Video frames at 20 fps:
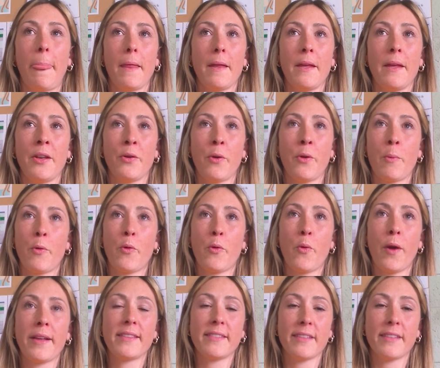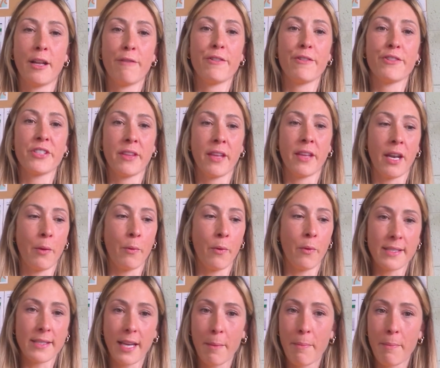I'm quite selfish in that I
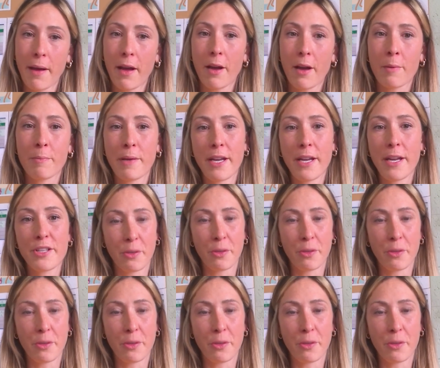want to get back on pitch.